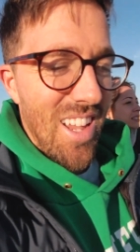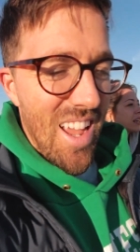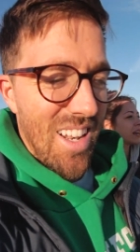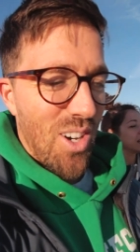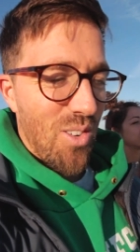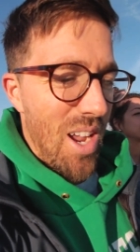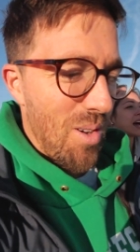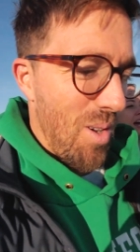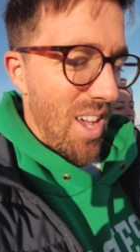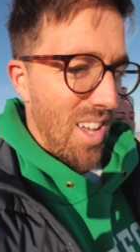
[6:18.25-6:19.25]
It's in like, a
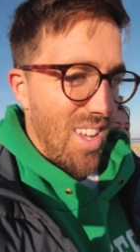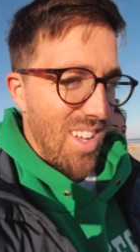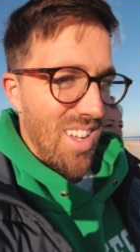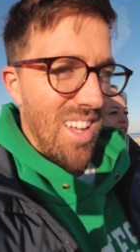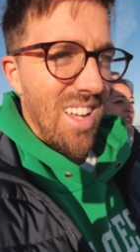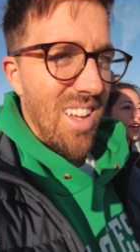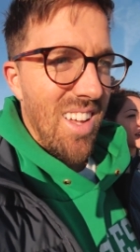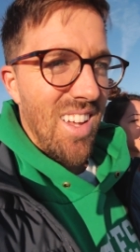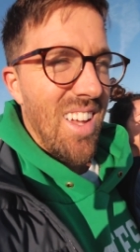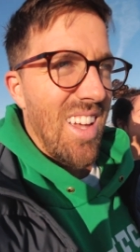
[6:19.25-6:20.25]
great way. Creepy. It's
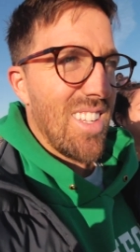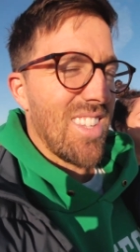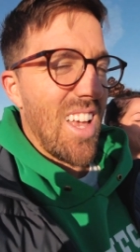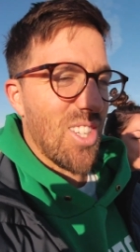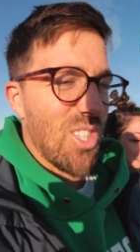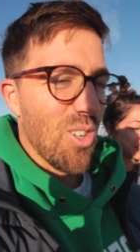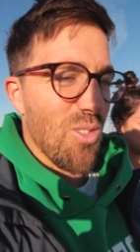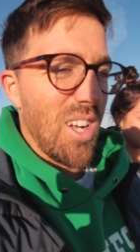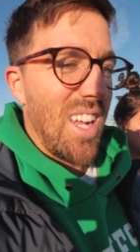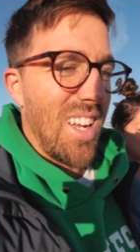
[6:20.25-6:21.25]
like it's like
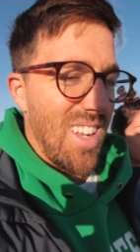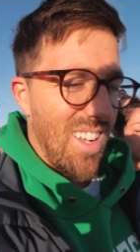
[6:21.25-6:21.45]
serene.